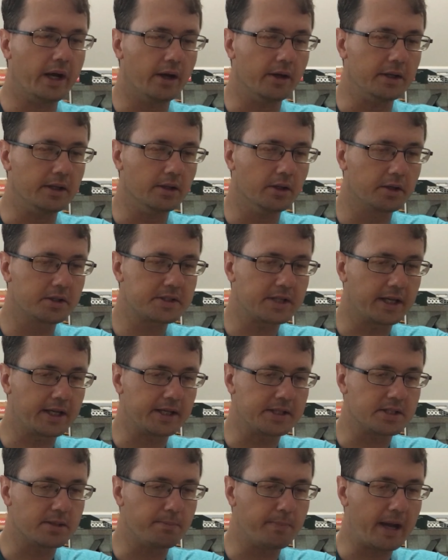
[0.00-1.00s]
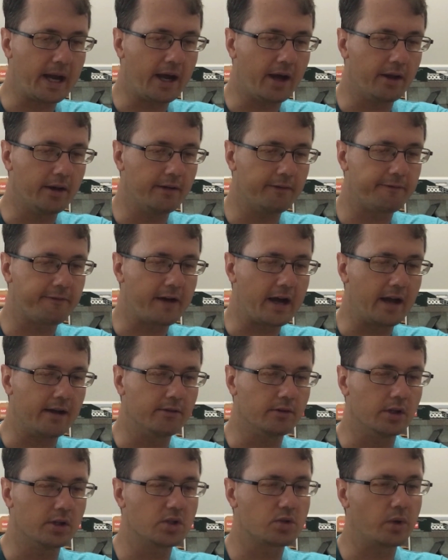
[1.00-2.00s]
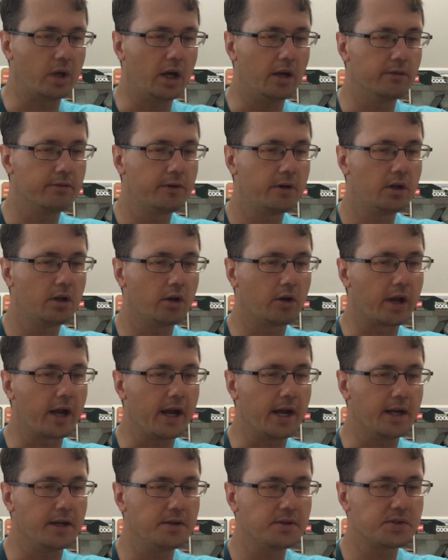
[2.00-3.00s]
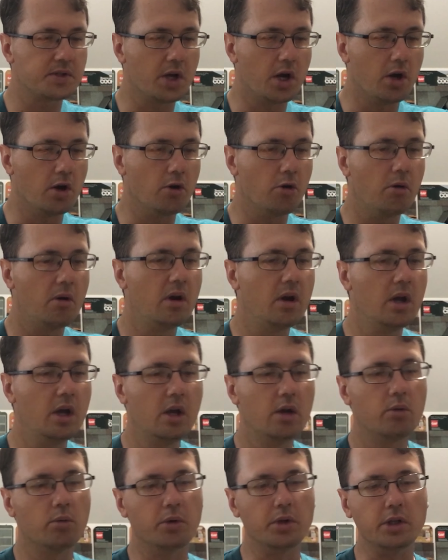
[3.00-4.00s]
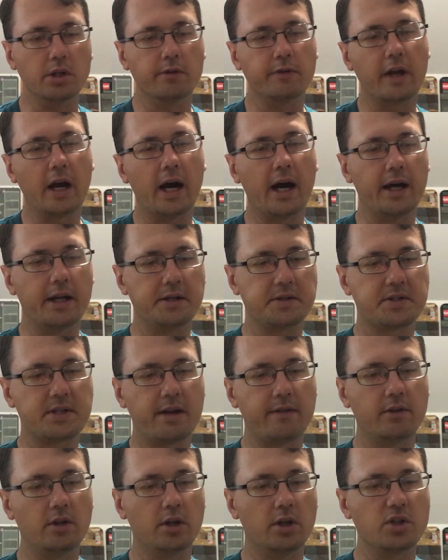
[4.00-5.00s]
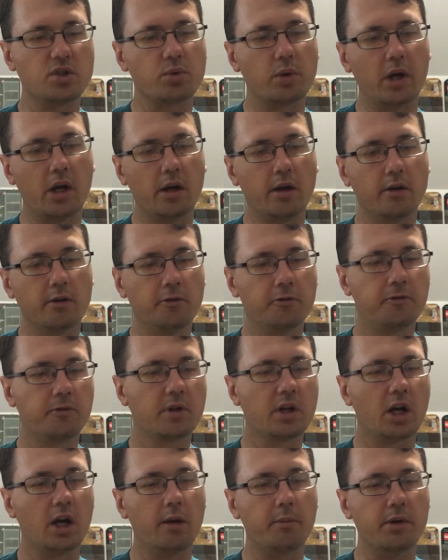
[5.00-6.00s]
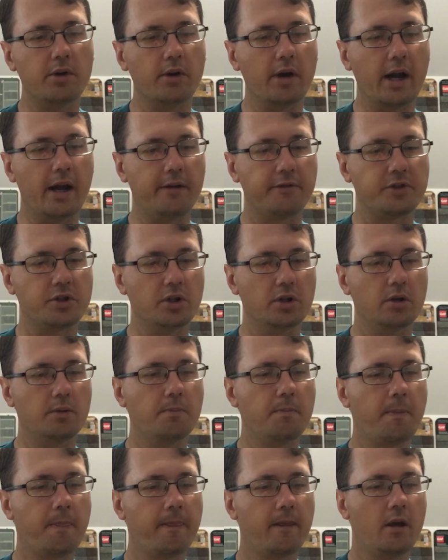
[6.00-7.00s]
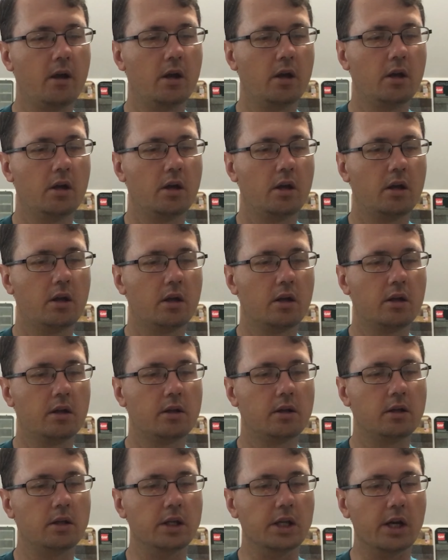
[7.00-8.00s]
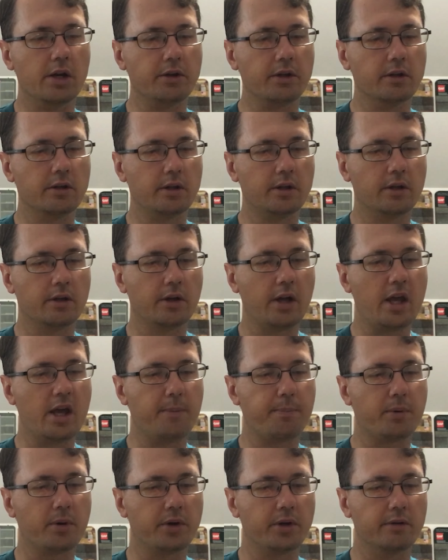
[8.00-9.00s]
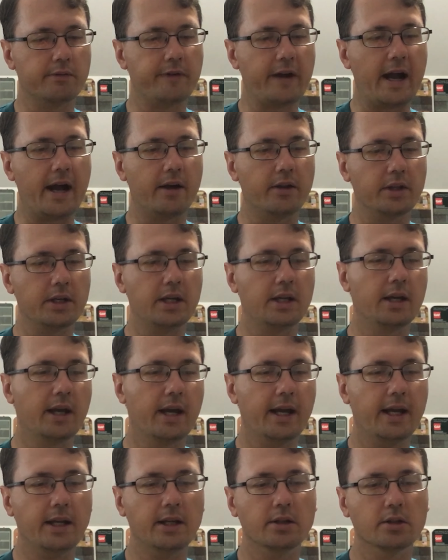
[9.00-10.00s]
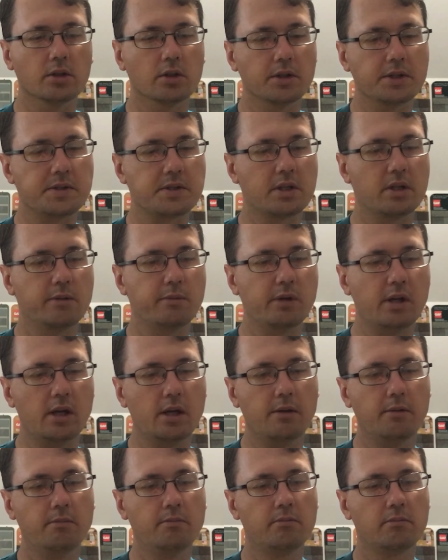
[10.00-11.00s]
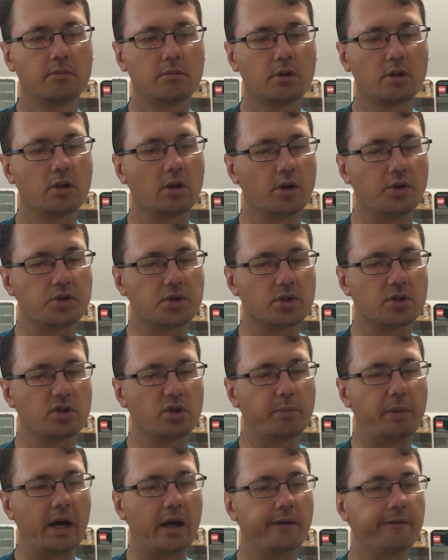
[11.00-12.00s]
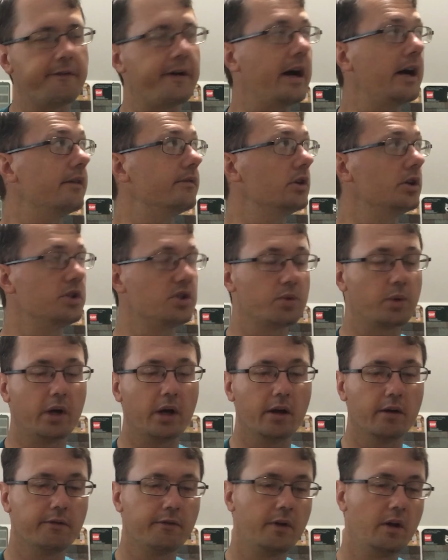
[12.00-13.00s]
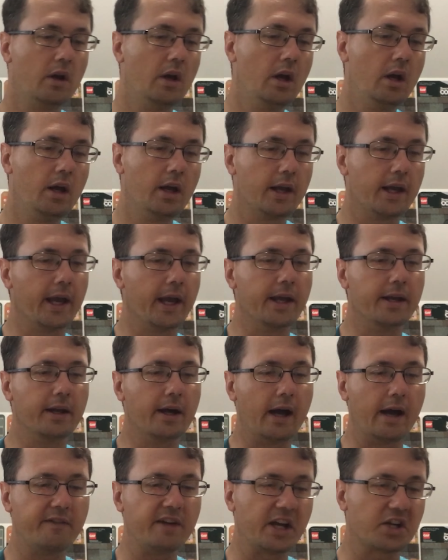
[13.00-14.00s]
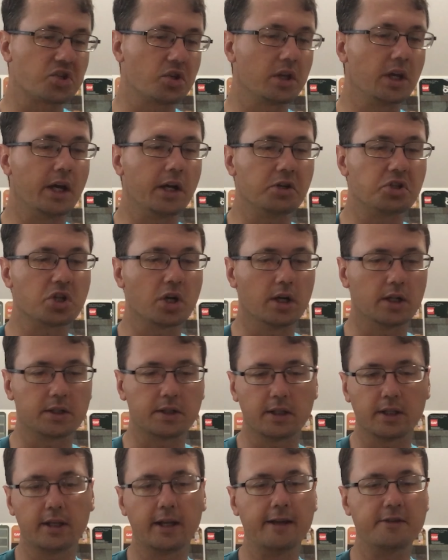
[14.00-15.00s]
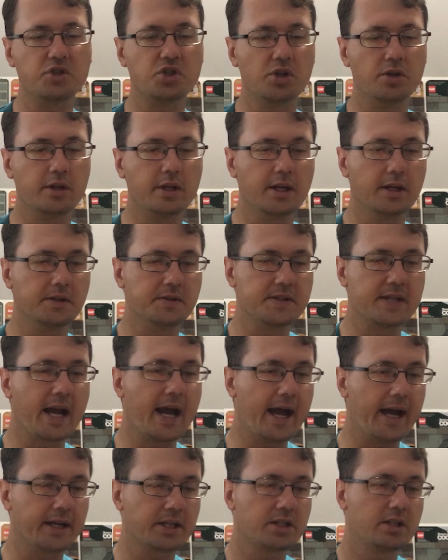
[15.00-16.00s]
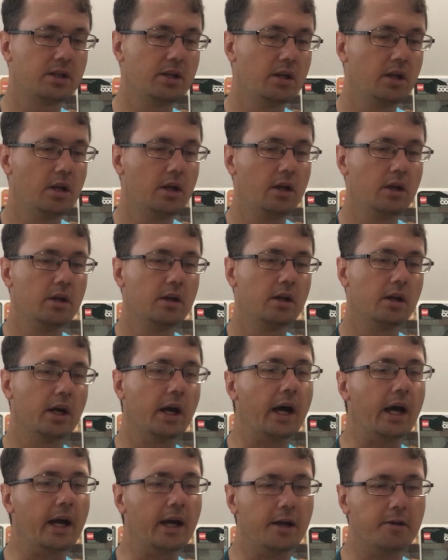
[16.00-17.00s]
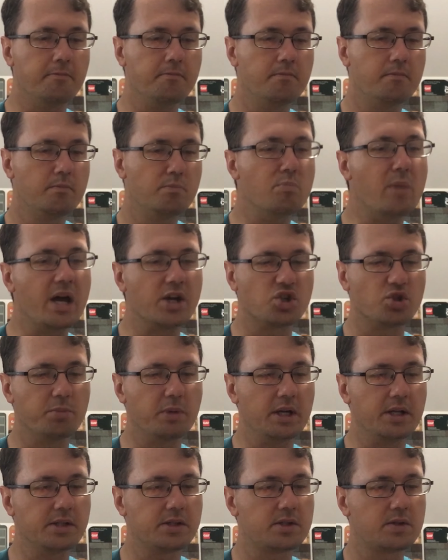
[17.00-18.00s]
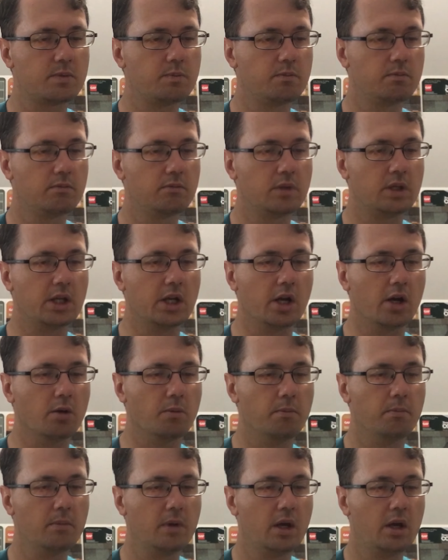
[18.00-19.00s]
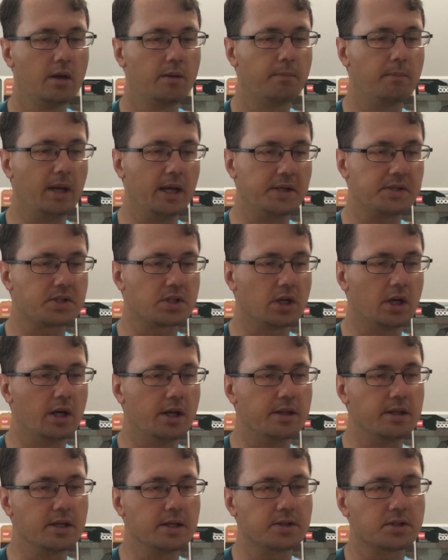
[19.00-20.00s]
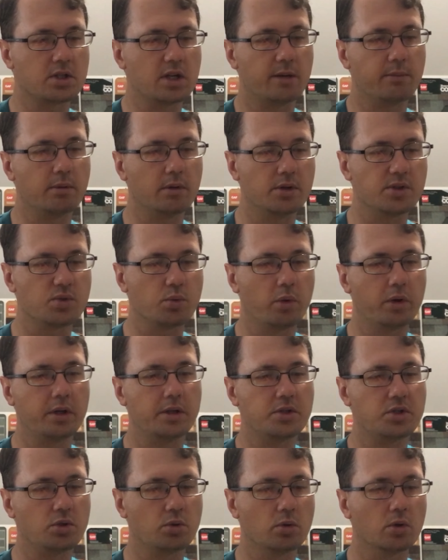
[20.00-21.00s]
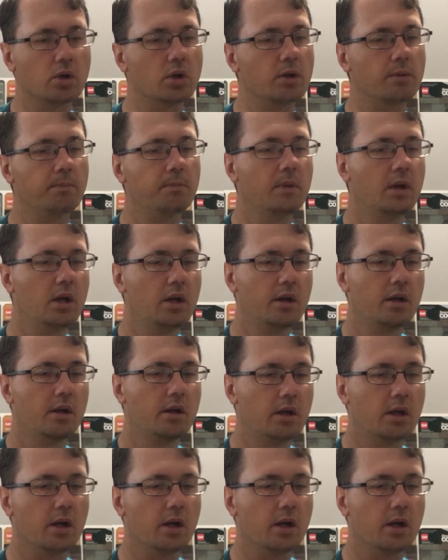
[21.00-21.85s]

Well, it looks like it's about a 5 on 12, okay? So when you've got a 7 on 12 common rafter, your hip or your valley angle is going to be closer to about a 5 on 12. And I've actually got a chart that gives you the exact measurements, based on these numbers, what is your